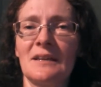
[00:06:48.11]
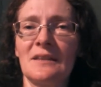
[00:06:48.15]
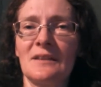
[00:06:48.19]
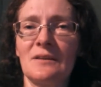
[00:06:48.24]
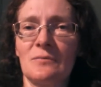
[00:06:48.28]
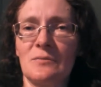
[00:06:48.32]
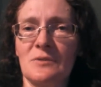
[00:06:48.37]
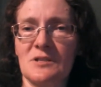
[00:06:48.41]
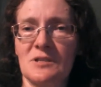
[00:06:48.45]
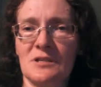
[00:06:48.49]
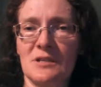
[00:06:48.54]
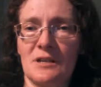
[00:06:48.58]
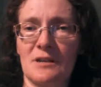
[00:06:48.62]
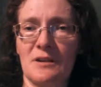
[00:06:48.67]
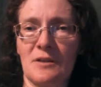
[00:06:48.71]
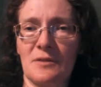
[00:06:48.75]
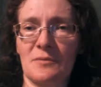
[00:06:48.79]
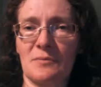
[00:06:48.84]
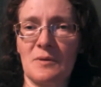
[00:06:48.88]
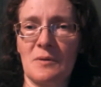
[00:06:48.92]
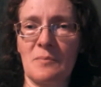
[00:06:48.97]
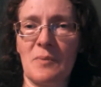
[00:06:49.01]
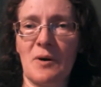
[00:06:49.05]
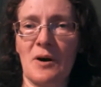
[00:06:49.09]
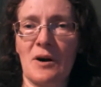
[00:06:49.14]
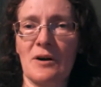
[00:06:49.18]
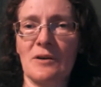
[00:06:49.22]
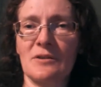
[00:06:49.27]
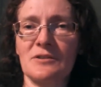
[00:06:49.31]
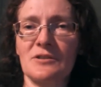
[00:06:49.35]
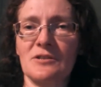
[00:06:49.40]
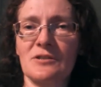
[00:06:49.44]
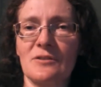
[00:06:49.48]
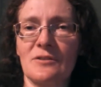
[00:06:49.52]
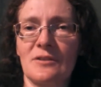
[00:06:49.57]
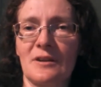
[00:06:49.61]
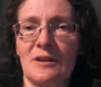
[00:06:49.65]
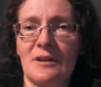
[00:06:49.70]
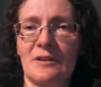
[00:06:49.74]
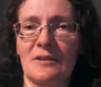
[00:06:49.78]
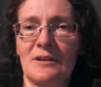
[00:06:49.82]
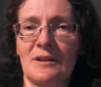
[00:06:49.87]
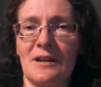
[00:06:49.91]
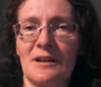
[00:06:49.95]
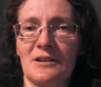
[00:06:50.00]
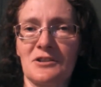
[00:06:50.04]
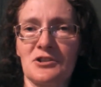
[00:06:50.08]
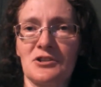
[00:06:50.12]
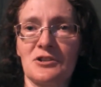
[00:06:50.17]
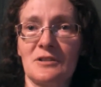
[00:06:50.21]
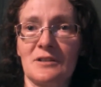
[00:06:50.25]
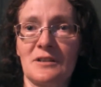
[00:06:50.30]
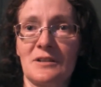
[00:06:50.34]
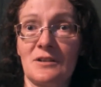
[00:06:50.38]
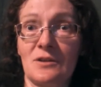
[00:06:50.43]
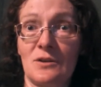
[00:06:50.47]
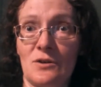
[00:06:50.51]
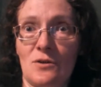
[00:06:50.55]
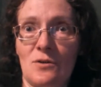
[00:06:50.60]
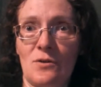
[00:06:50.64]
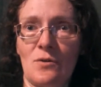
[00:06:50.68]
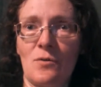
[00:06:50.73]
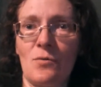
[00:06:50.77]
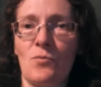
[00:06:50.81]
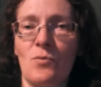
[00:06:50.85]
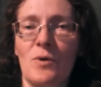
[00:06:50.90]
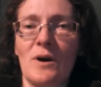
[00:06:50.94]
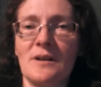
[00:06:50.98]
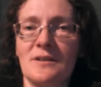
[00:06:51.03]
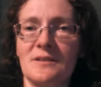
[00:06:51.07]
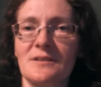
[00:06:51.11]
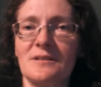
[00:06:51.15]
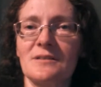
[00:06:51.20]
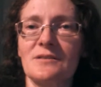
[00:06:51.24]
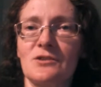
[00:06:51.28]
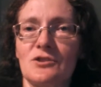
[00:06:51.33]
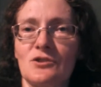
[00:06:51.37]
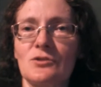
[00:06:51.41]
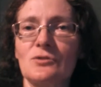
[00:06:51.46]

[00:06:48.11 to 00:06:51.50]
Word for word: That was done in three parts so that I could actually know what